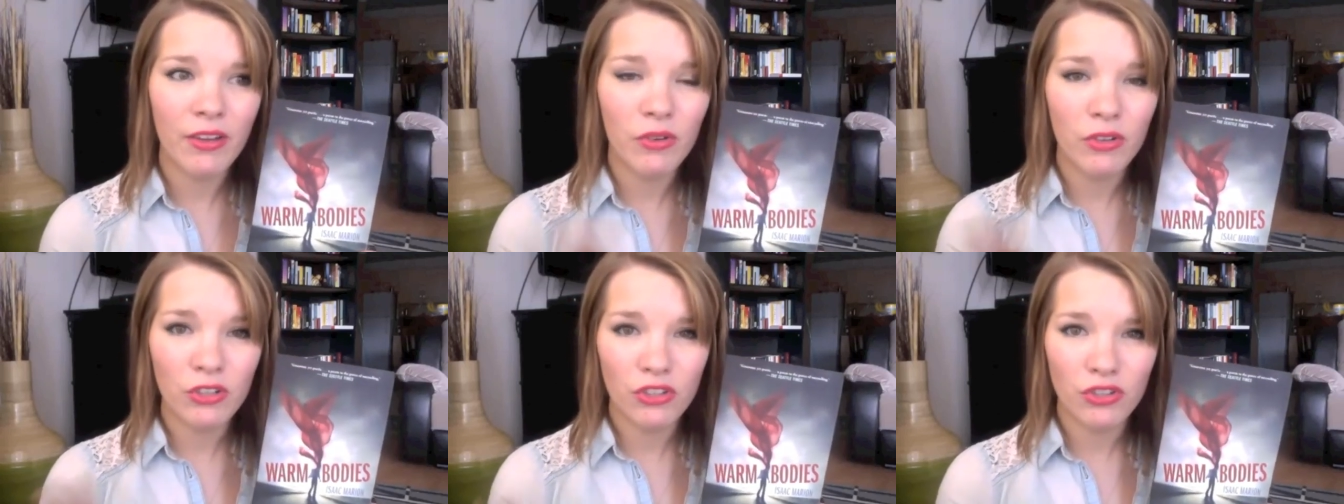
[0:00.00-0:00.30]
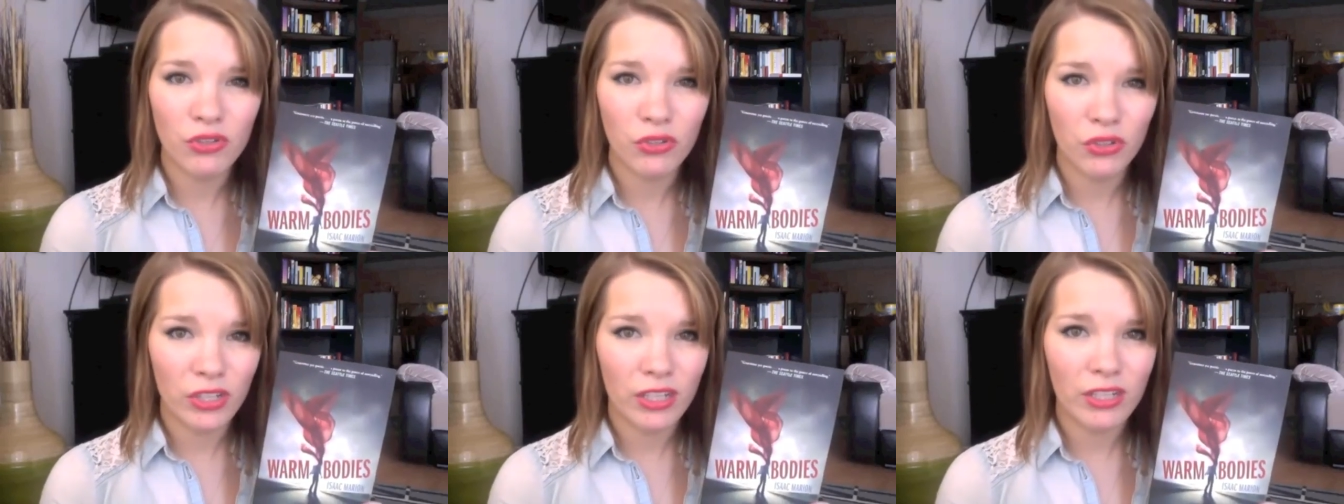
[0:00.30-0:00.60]
who is
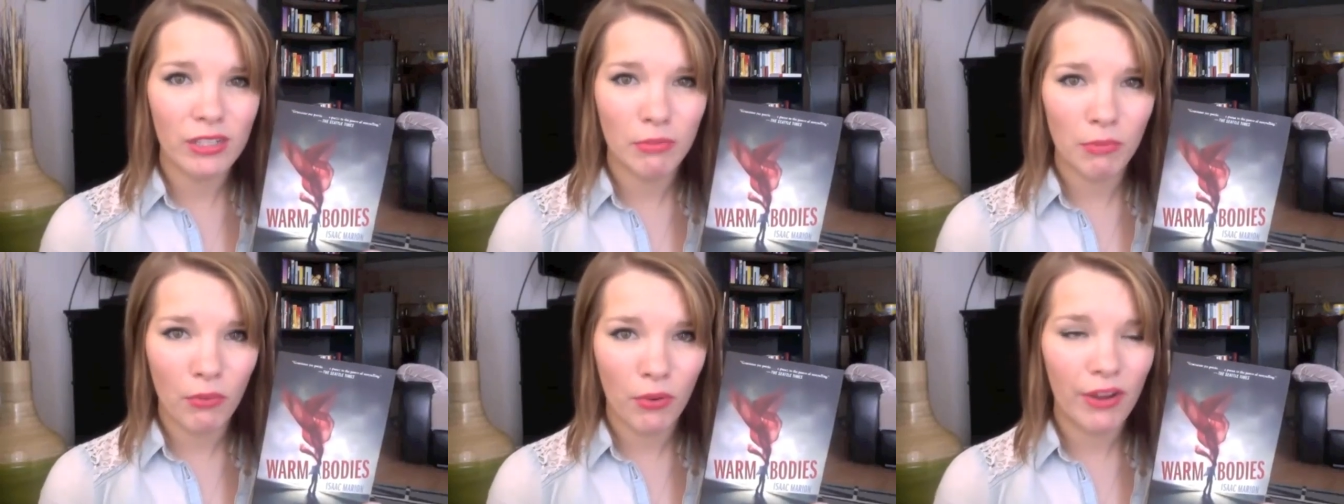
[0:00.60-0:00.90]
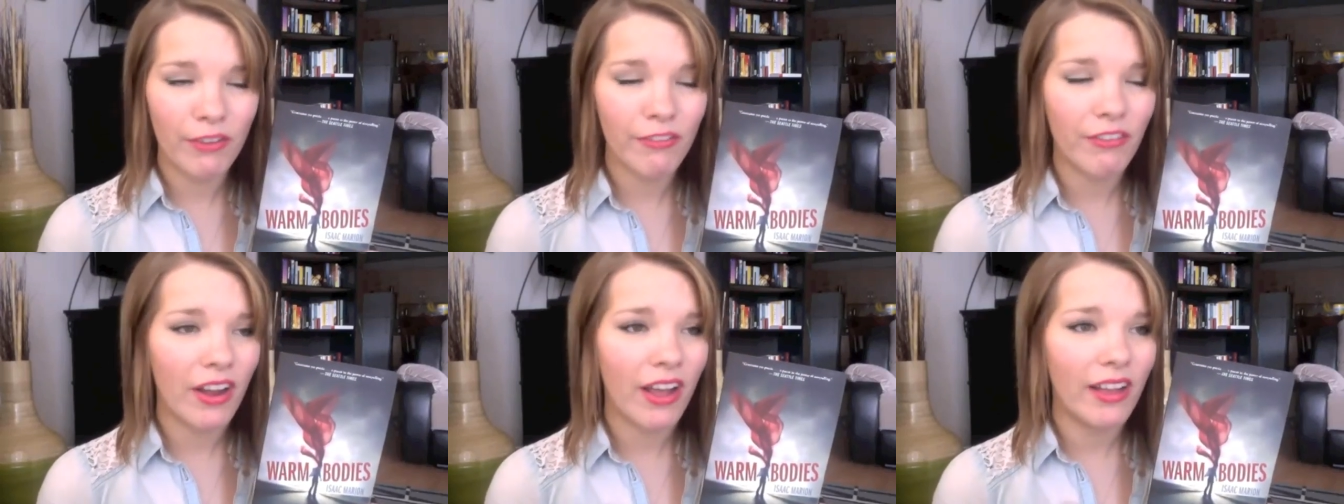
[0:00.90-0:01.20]
Julie's
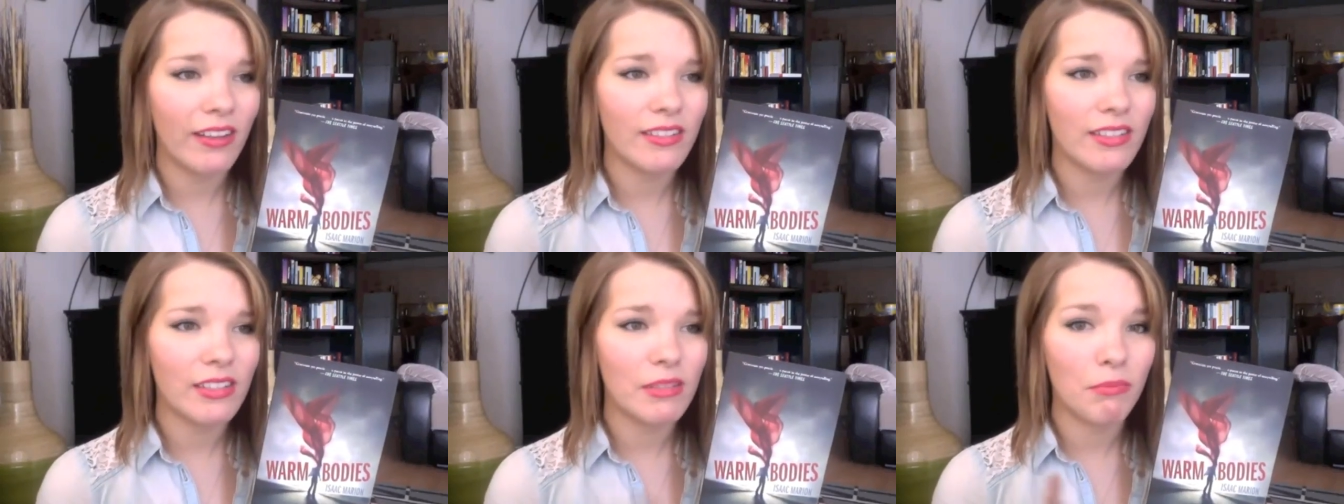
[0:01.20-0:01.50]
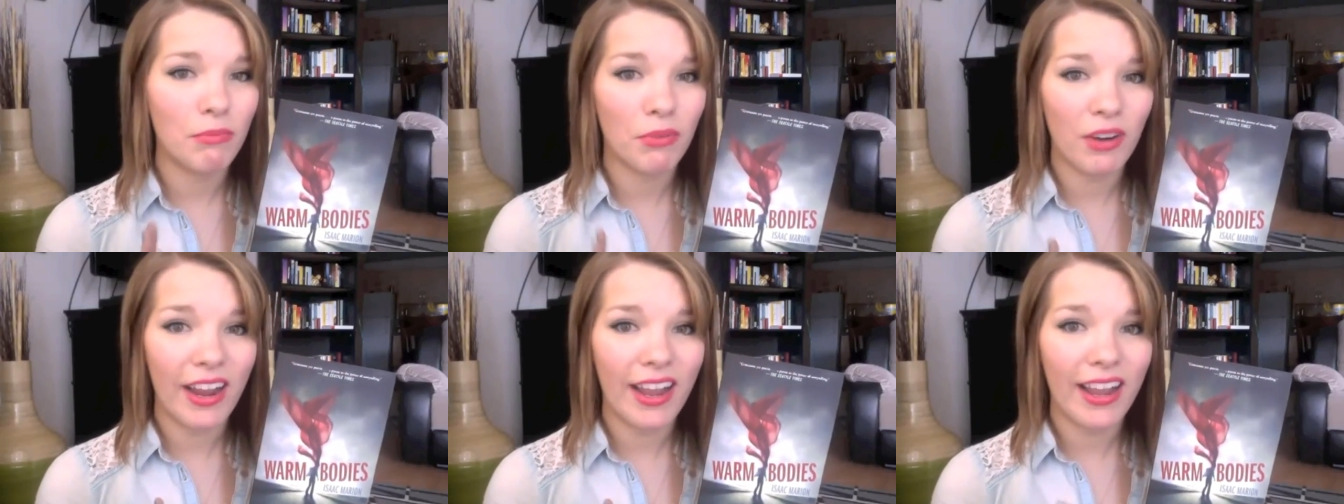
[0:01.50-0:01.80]
boyfriend's
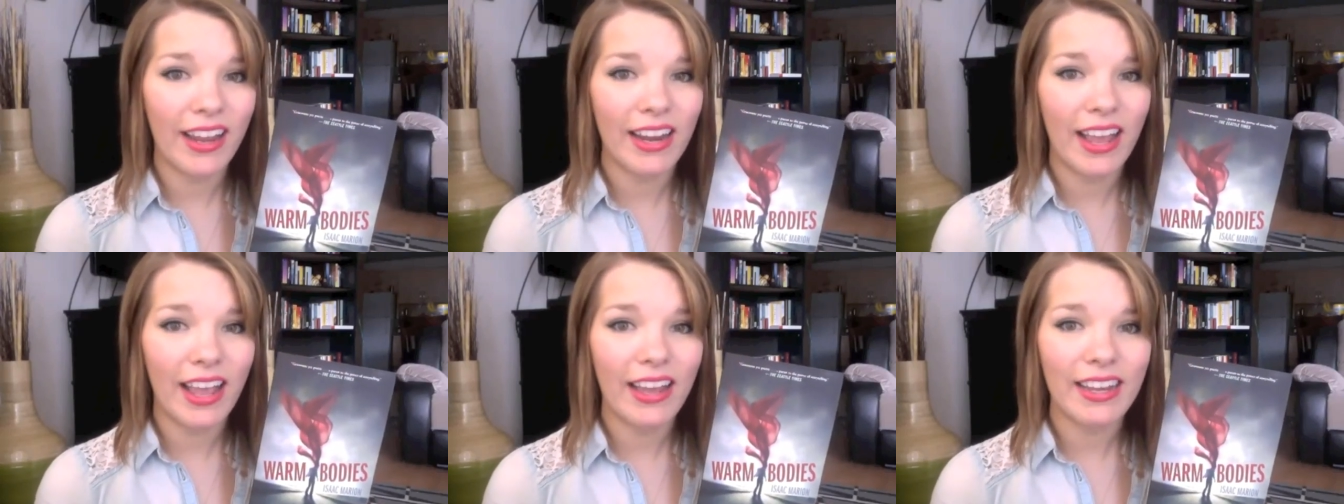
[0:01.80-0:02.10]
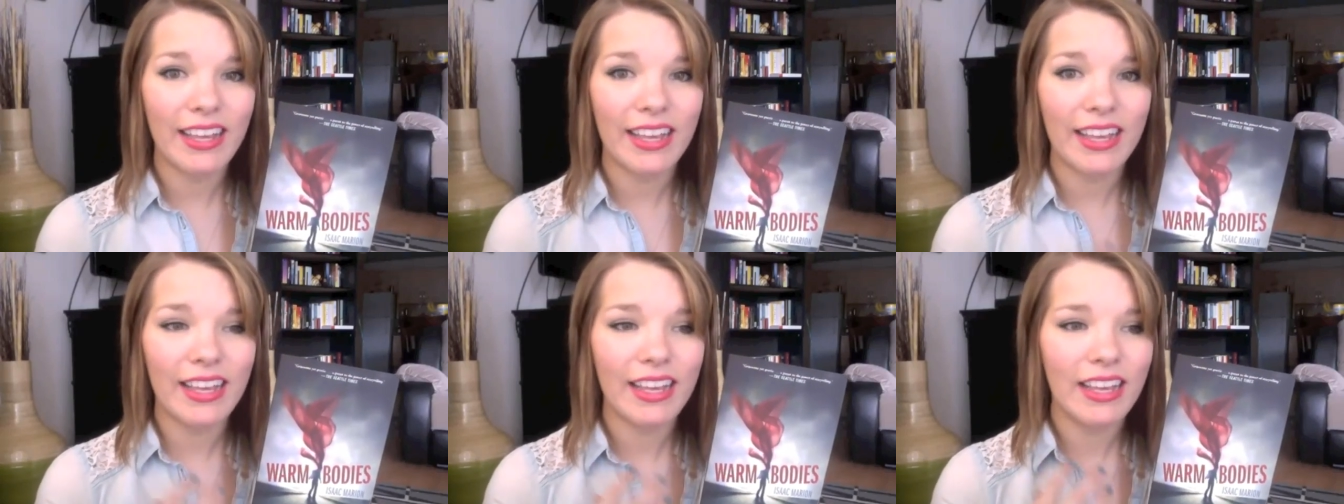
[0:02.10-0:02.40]
brain,
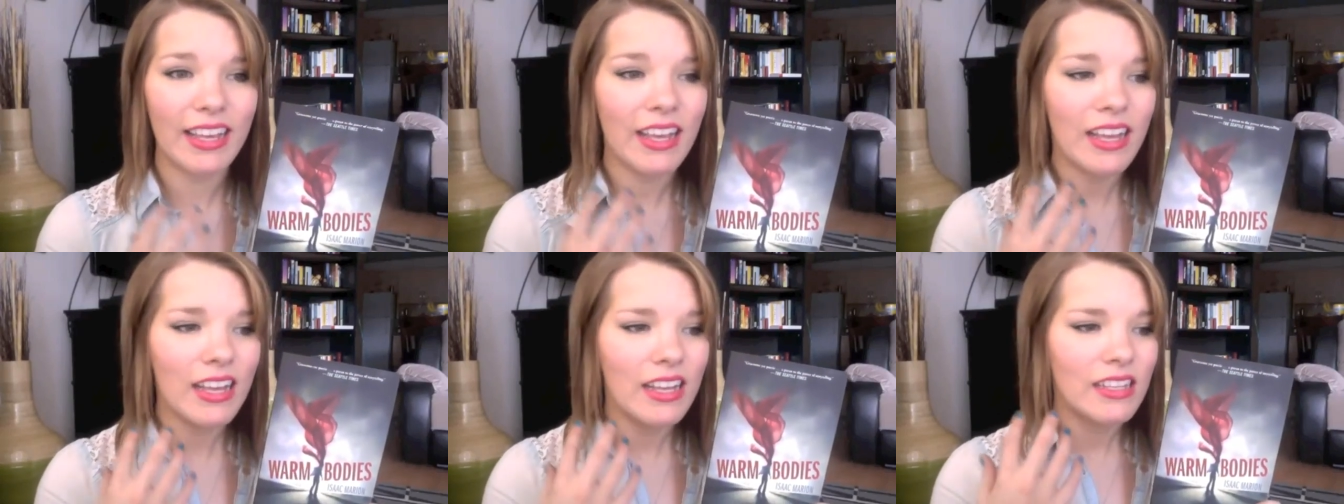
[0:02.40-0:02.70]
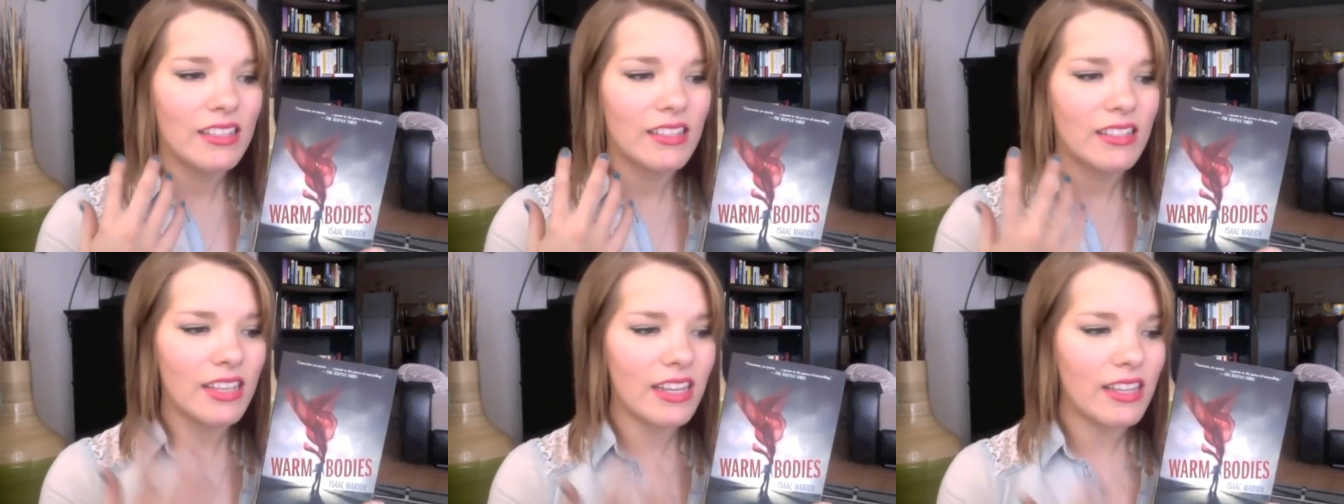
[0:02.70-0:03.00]
and he
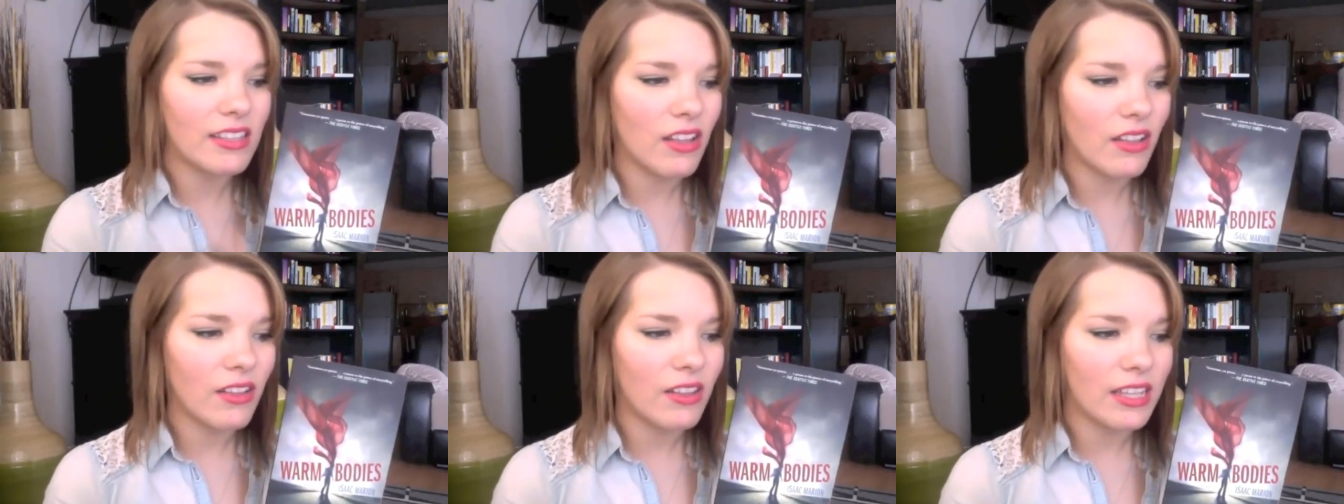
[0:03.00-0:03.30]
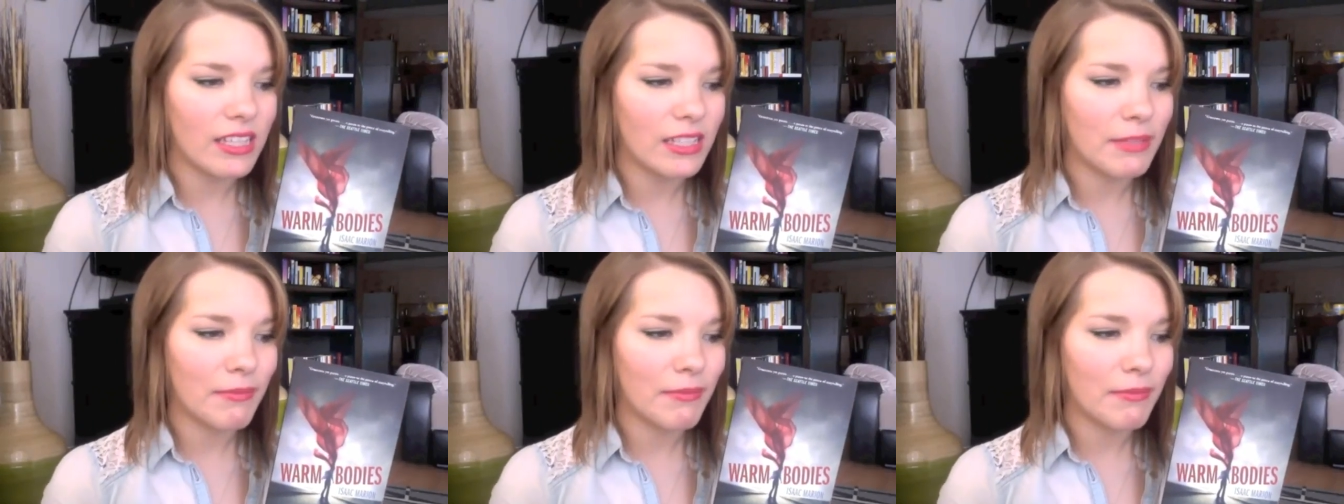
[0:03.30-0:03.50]
sees all of these